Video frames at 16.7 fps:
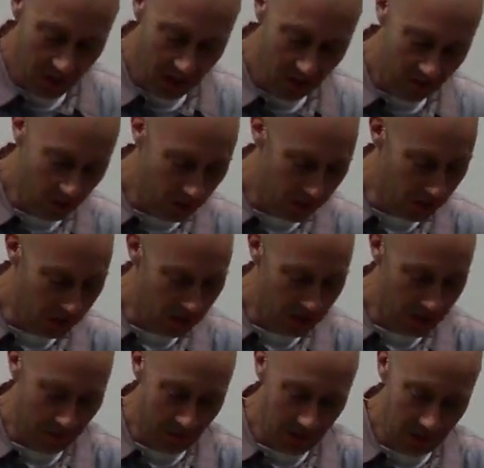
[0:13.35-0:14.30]
verses
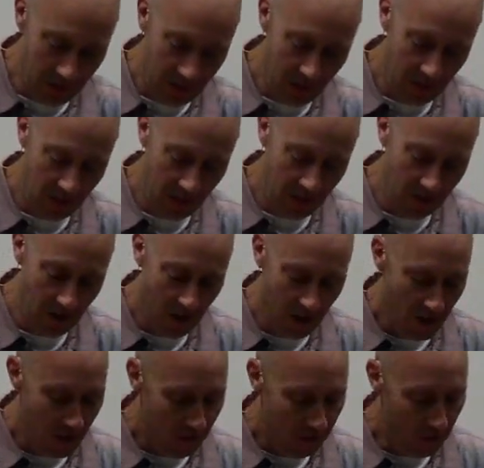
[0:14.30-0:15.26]
17
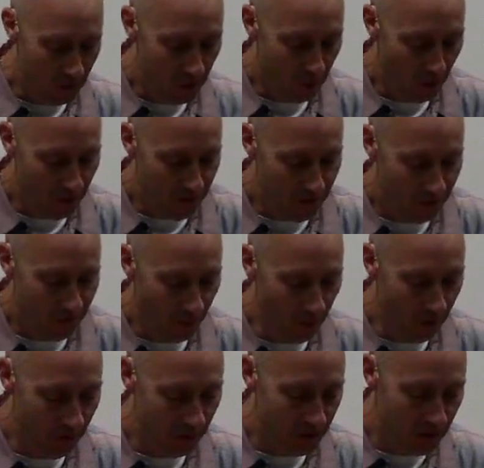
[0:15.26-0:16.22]
through 24
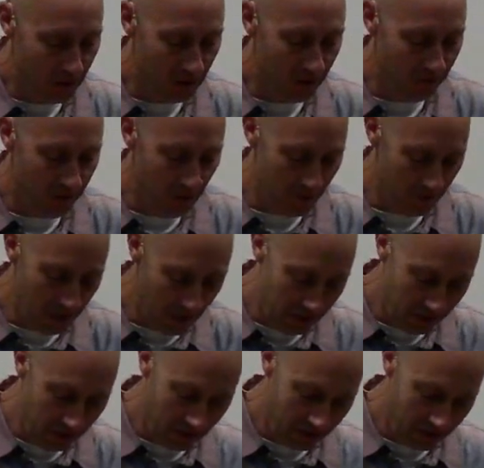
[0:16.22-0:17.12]
in just a few minutes.